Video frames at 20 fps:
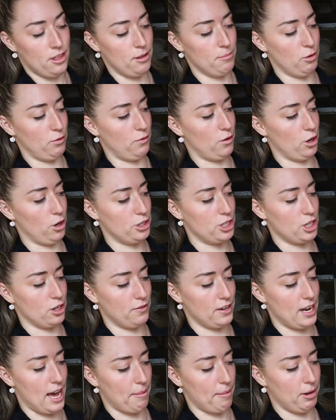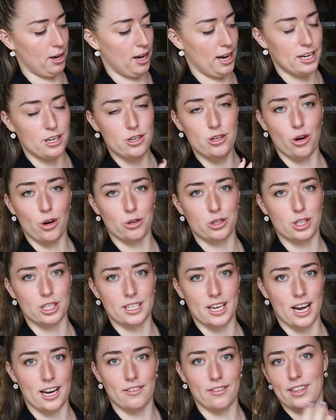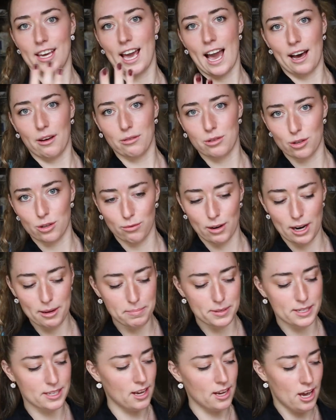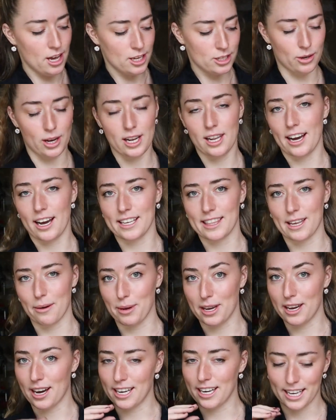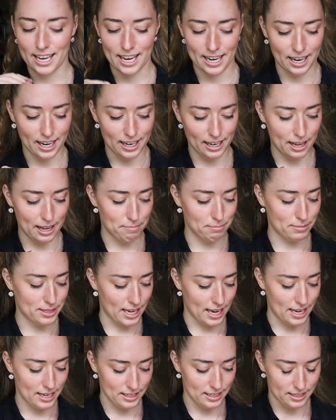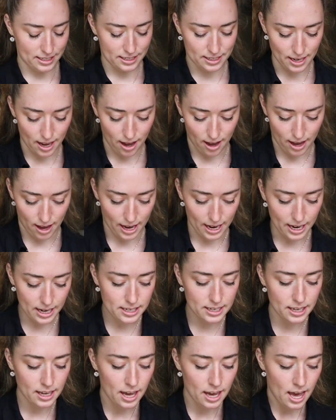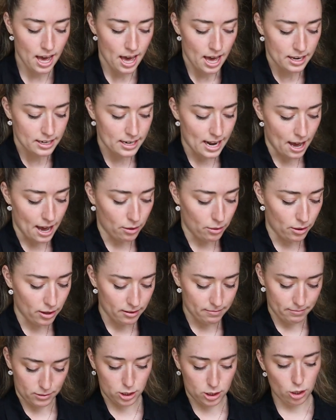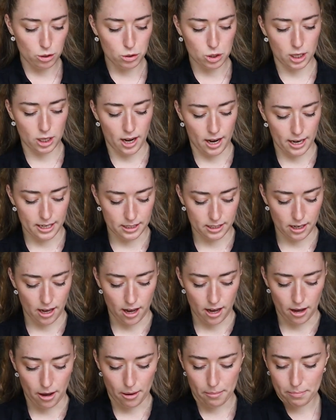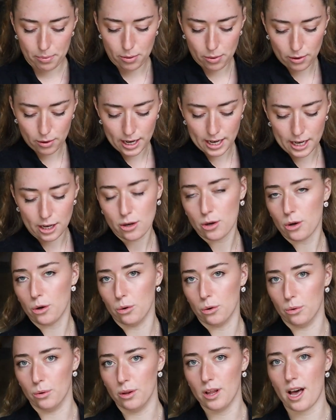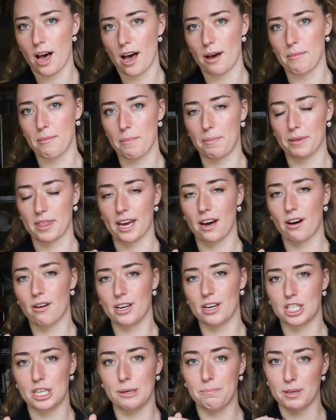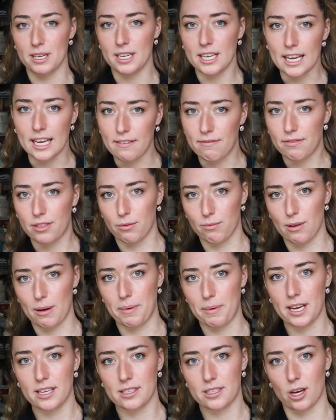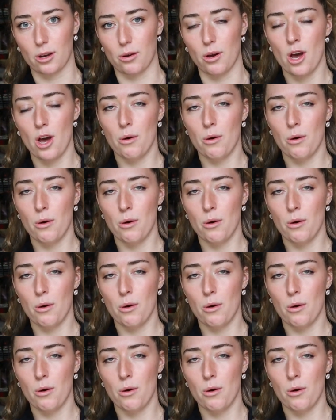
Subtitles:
the morphology of an ammonite, not just kind of the outer ribs. So I like that we kind of get a glimpse inside. Now suture lines are pretty cool, but they are actually beneath the ribbing. So